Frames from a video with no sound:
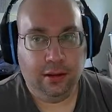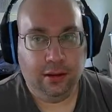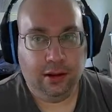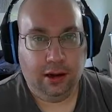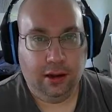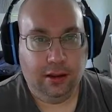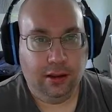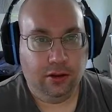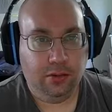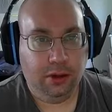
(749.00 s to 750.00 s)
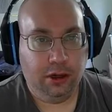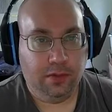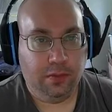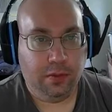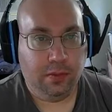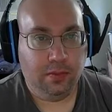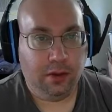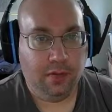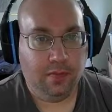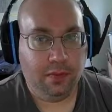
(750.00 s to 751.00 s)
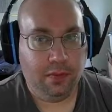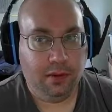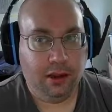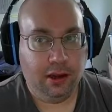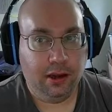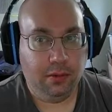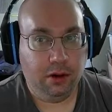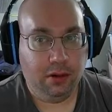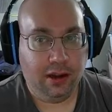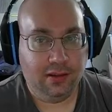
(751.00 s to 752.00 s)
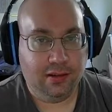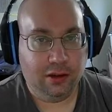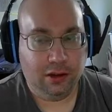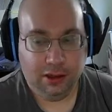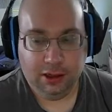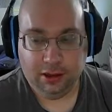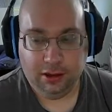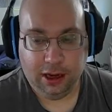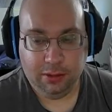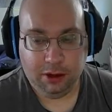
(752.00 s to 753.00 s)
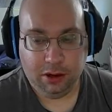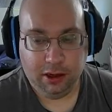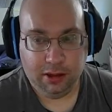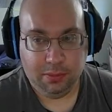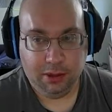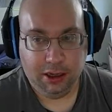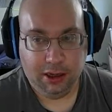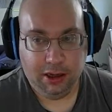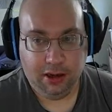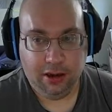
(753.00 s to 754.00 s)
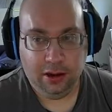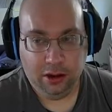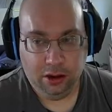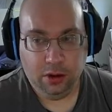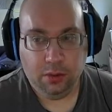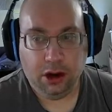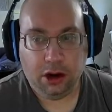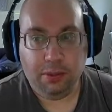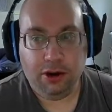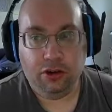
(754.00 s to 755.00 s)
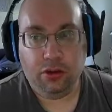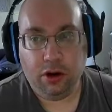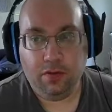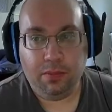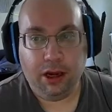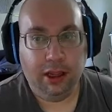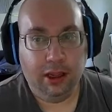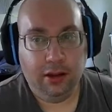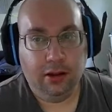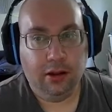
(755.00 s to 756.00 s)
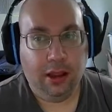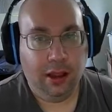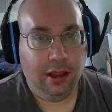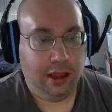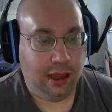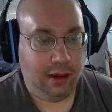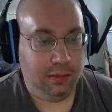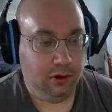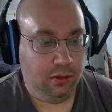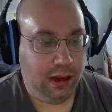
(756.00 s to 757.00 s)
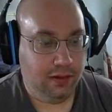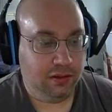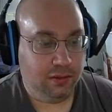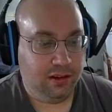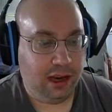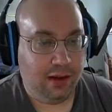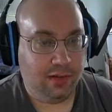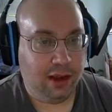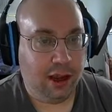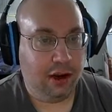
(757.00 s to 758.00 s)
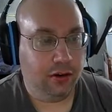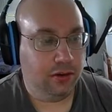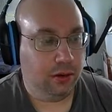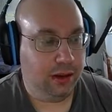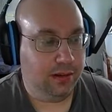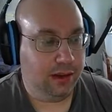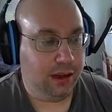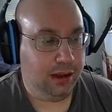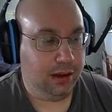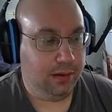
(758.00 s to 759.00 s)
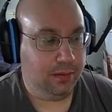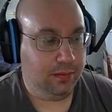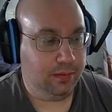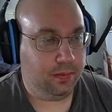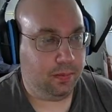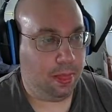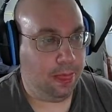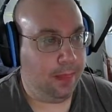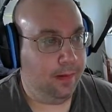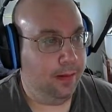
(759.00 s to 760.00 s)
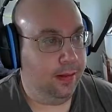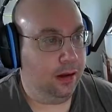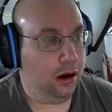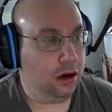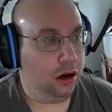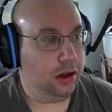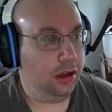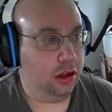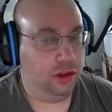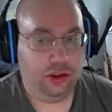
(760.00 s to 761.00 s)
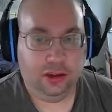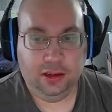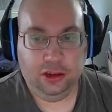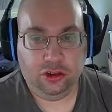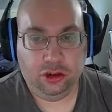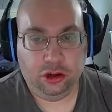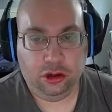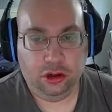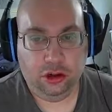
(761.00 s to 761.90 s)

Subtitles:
anything else we need from right from the beginning. We don't necessarily need a library at the beginning. We are a bit short of money. And we do have some staff to hire, so let's get in our archaeology teacher.